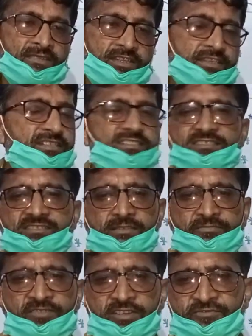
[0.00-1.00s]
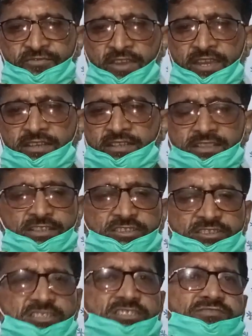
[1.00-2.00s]
it is simplified in
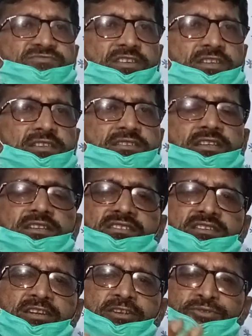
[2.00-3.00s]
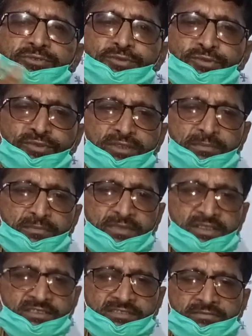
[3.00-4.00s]
this way that there are two
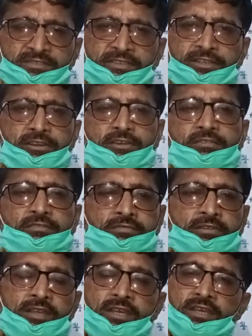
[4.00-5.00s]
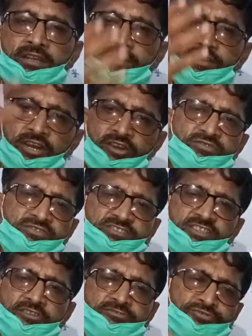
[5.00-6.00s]
numbers of the noun. Nouns
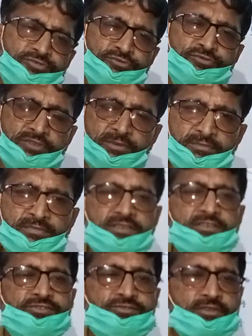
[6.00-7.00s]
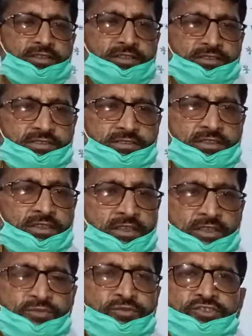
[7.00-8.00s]
have two numbers only.
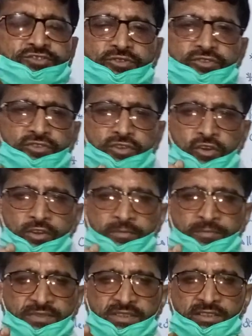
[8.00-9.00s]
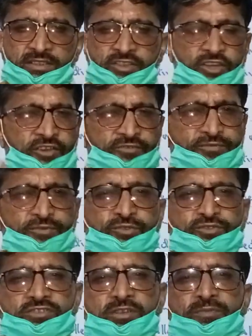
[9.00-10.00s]
We should not be
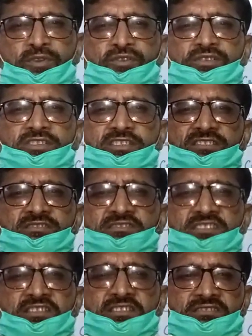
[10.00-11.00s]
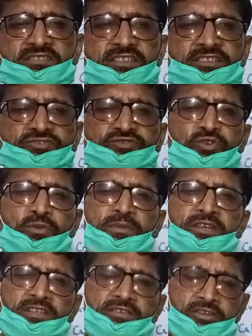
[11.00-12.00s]
confused about this thing that so
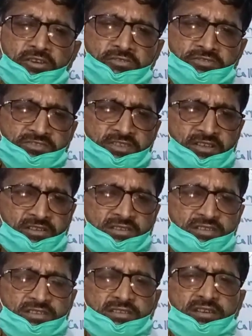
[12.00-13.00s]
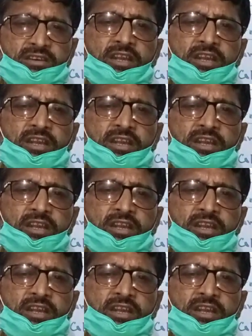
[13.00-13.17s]
many nouns are there,